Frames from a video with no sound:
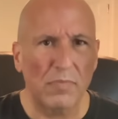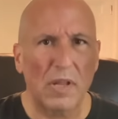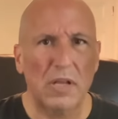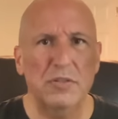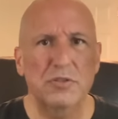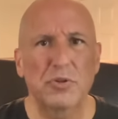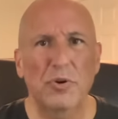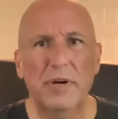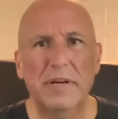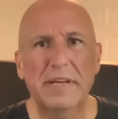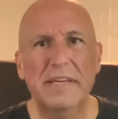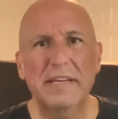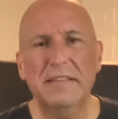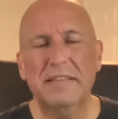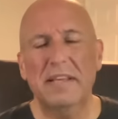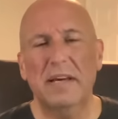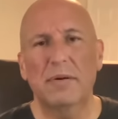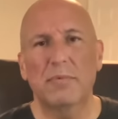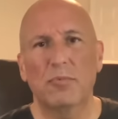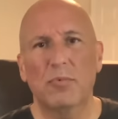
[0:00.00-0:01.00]
So I
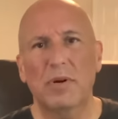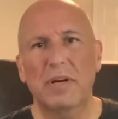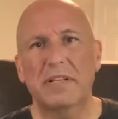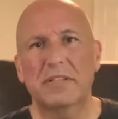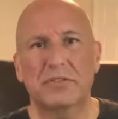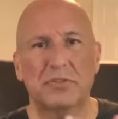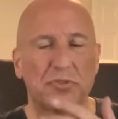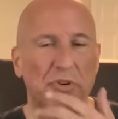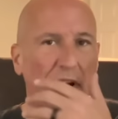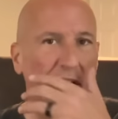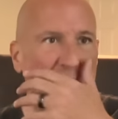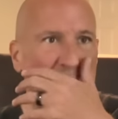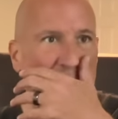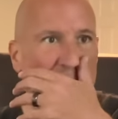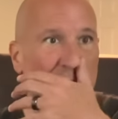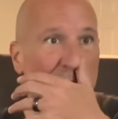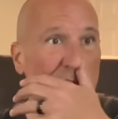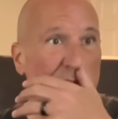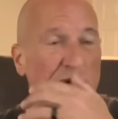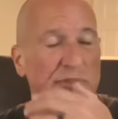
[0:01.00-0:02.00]
get that what it's trying to
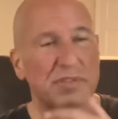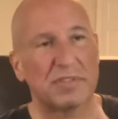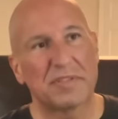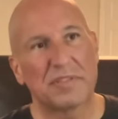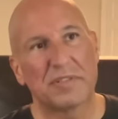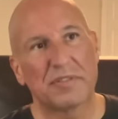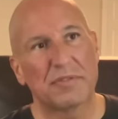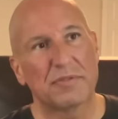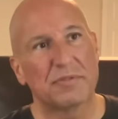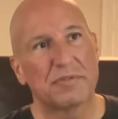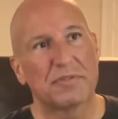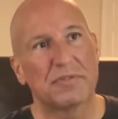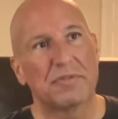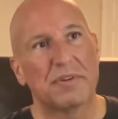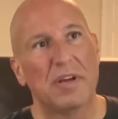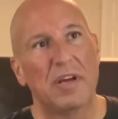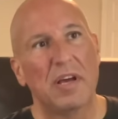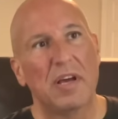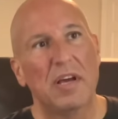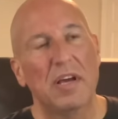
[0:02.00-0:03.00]
do is you're
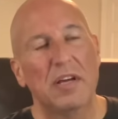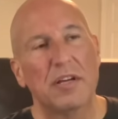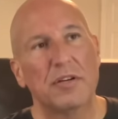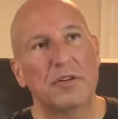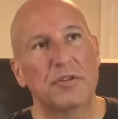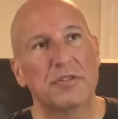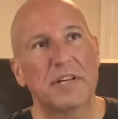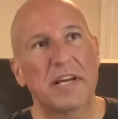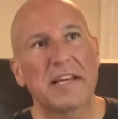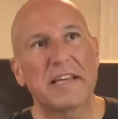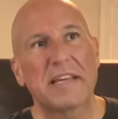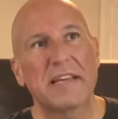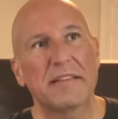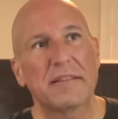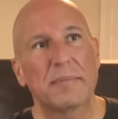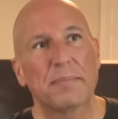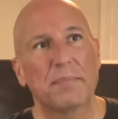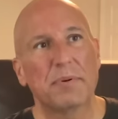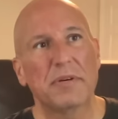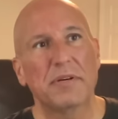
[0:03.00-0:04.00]
you're taking
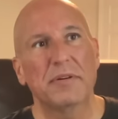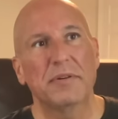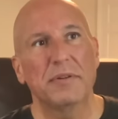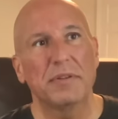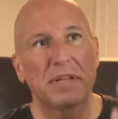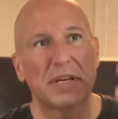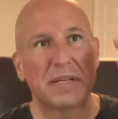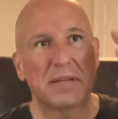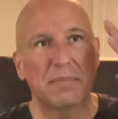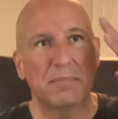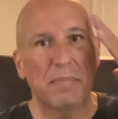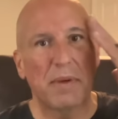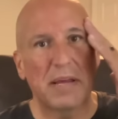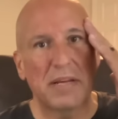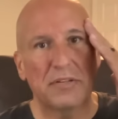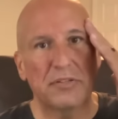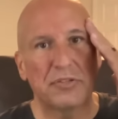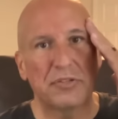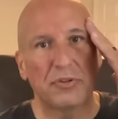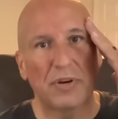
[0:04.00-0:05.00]
the pill that
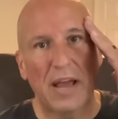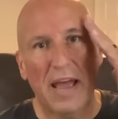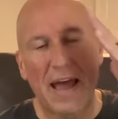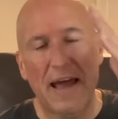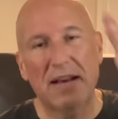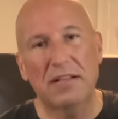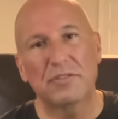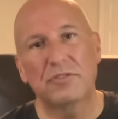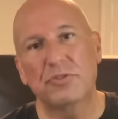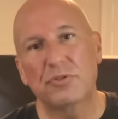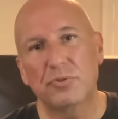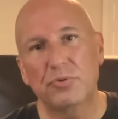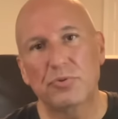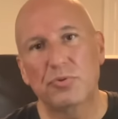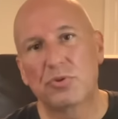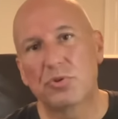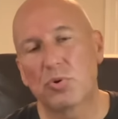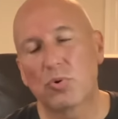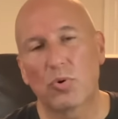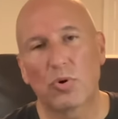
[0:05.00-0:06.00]
makes your
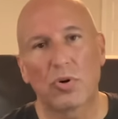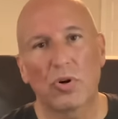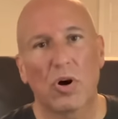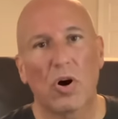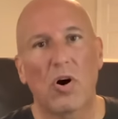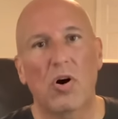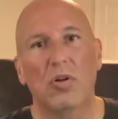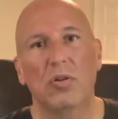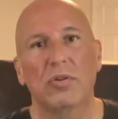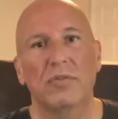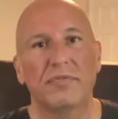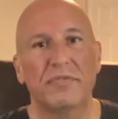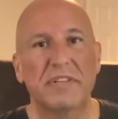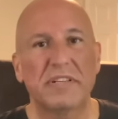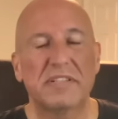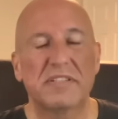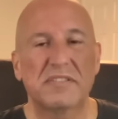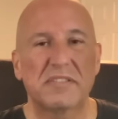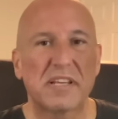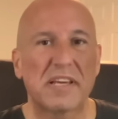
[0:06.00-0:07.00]
attitude toward all of
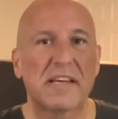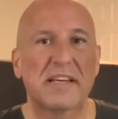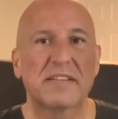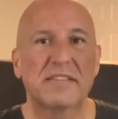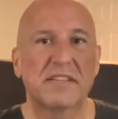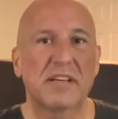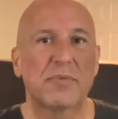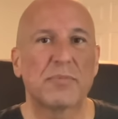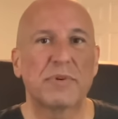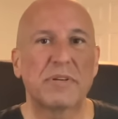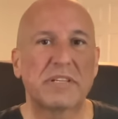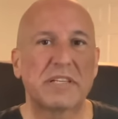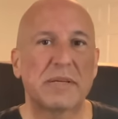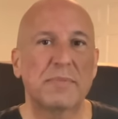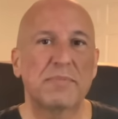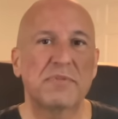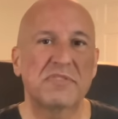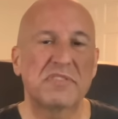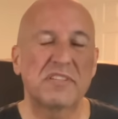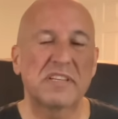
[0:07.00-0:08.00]
these things that we
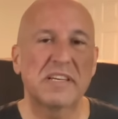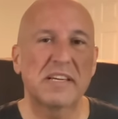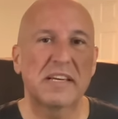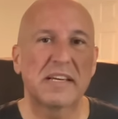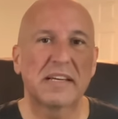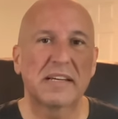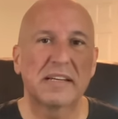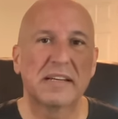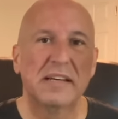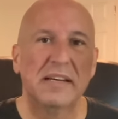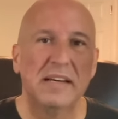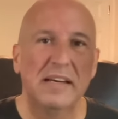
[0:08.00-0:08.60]
keep seeing